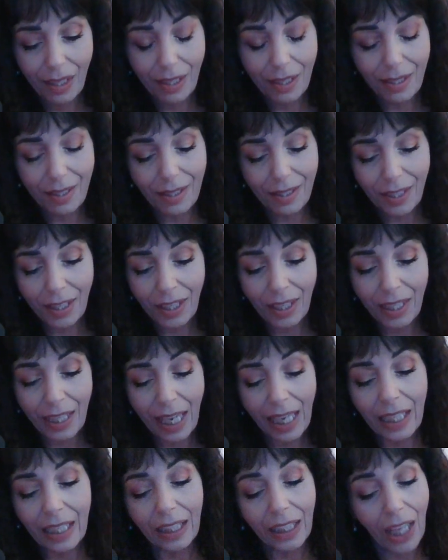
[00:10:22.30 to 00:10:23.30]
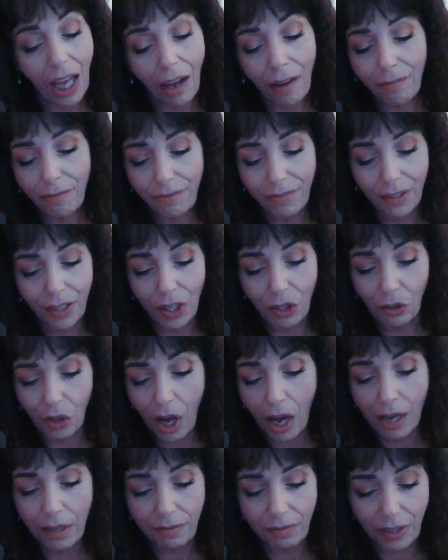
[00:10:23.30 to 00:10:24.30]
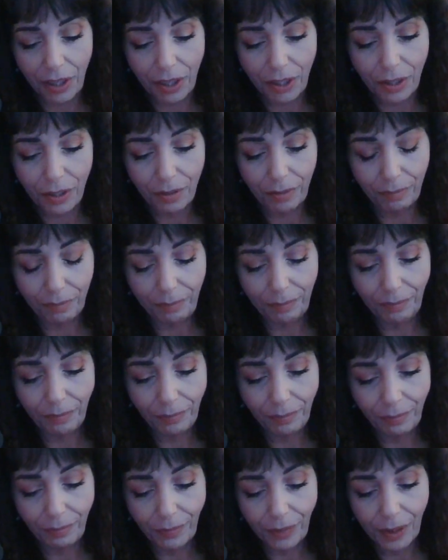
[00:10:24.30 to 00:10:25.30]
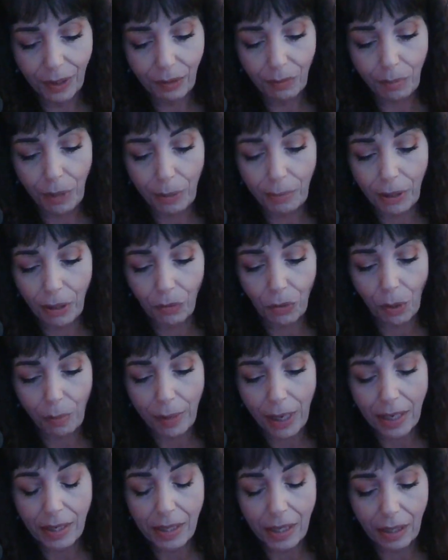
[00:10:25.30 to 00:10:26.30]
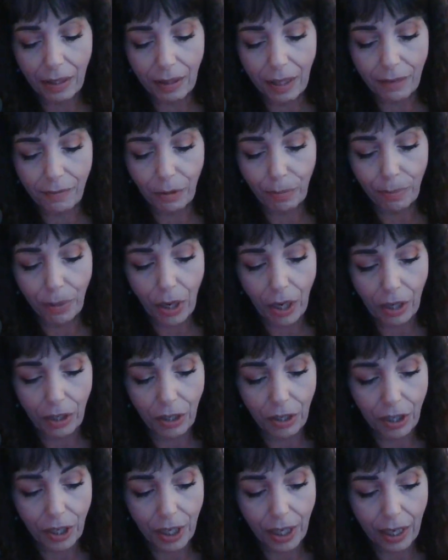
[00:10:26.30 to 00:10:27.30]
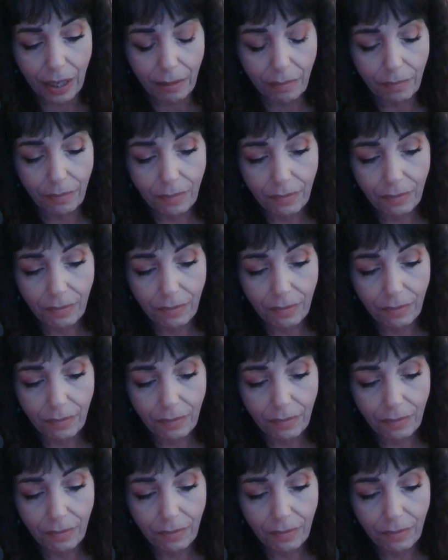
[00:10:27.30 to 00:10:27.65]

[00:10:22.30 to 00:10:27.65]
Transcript: It's looking like love for a lot of you. Maybe a romantic love or partnership.